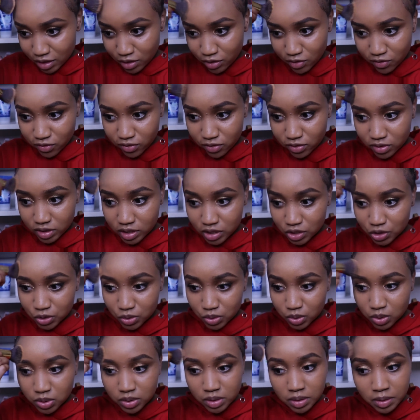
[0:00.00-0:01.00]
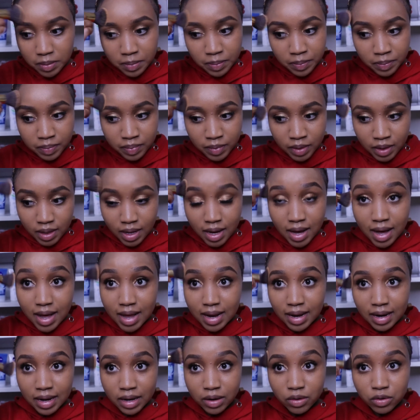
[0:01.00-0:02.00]
your foundation
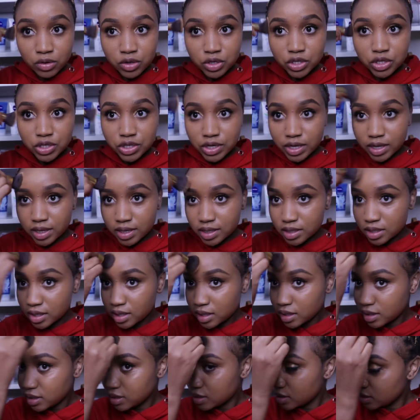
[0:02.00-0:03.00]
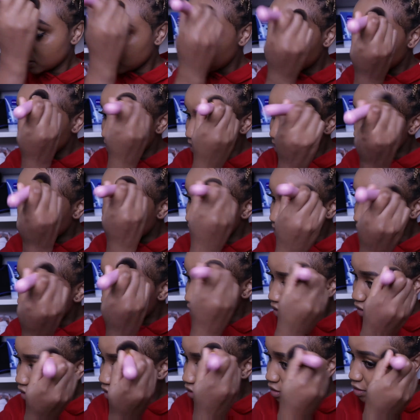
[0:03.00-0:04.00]
color or shade
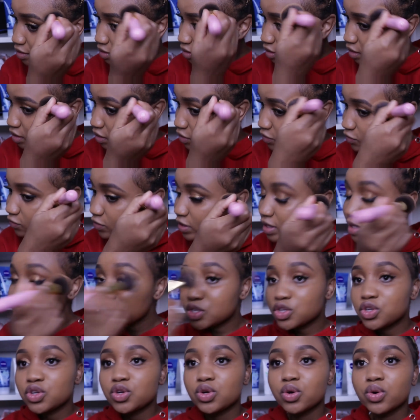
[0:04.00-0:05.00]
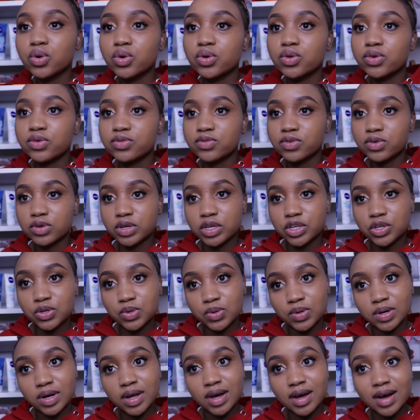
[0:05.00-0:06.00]
is, first, know your
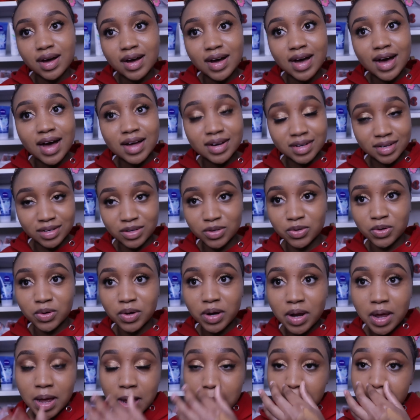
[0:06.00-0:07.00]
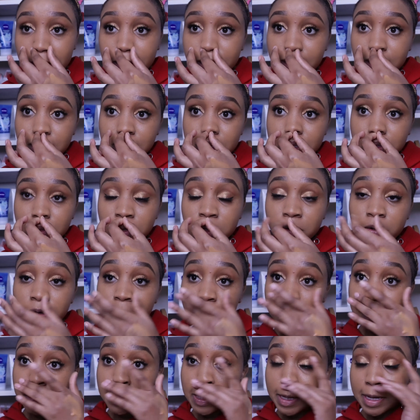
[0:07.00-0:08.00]
foundation undertone, like know your
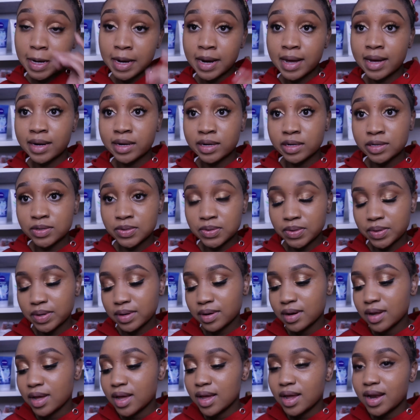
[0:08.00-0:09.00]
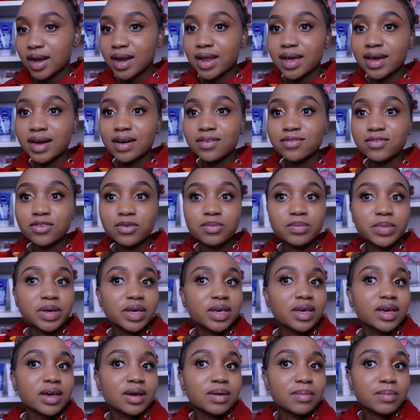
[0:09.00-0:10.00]
skin undertone. Like for
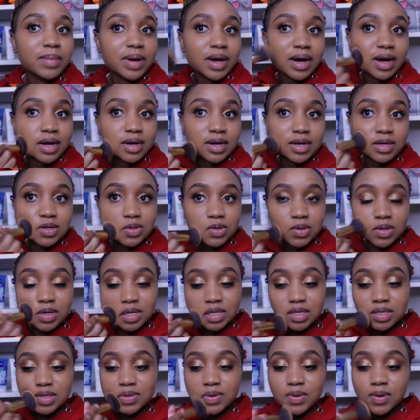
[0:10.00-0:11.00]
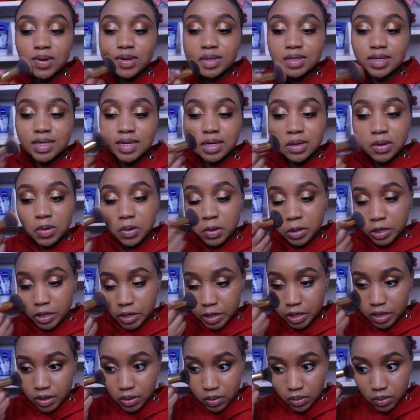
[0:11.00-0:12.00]
me, my undertone is golden or
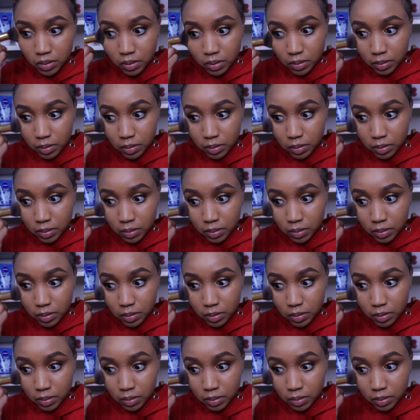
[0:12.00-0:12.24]
yellow.